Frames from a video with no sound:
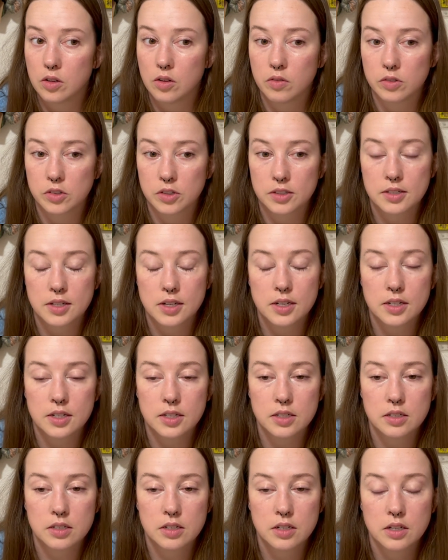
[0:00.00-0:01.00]

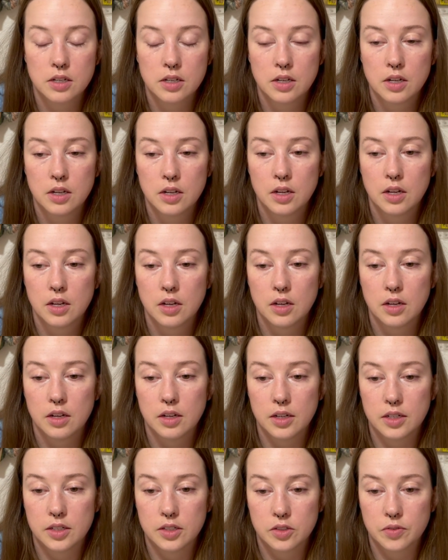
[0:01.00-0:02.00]
oversized.
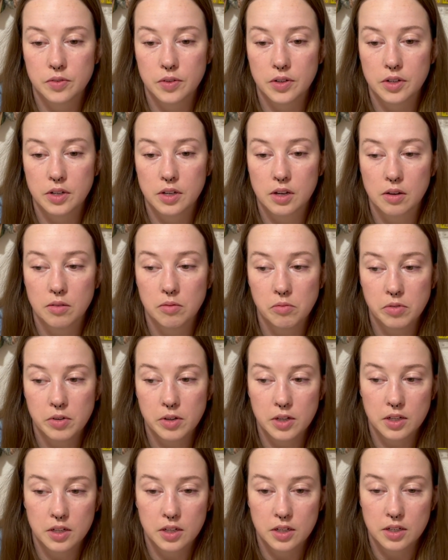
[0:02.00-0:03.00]
It's very
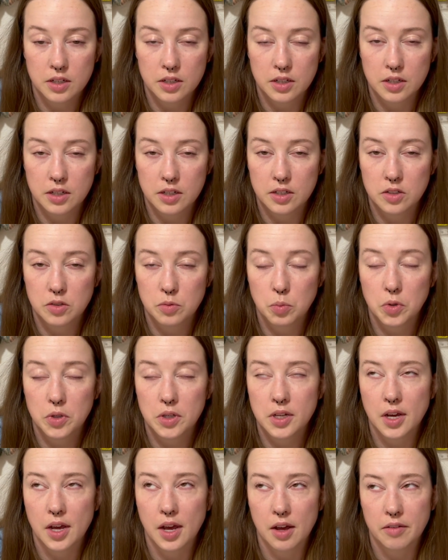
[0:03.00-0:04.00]
comfy. It is
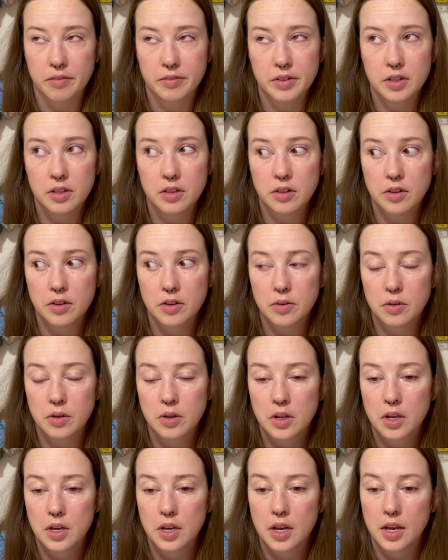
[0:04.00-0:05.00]
pretty heavy though.
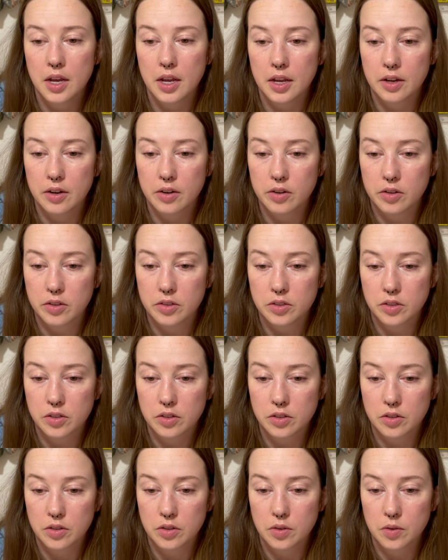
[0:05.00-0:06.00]
And
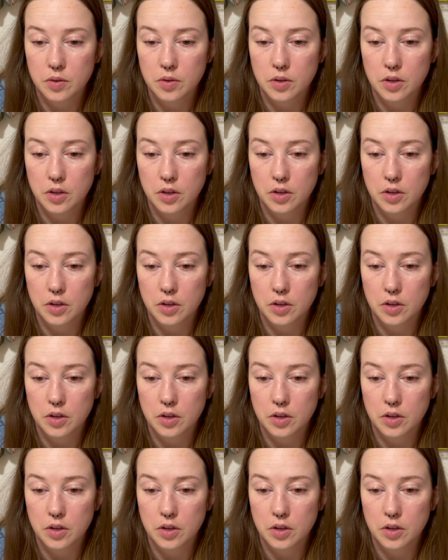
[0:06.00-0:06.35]
also,